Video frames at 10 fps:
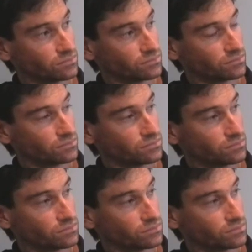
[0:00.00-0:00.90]

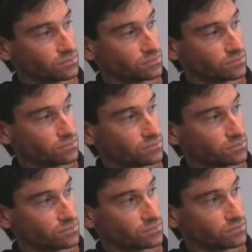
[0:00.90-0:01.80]

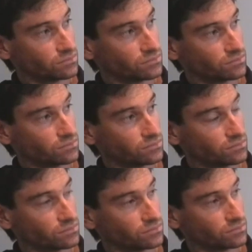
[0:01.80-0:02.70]

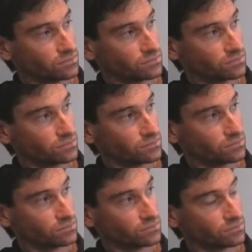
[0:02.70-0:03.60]

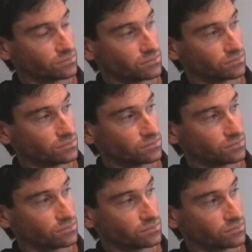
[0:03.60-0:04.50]
The person shown says nothing.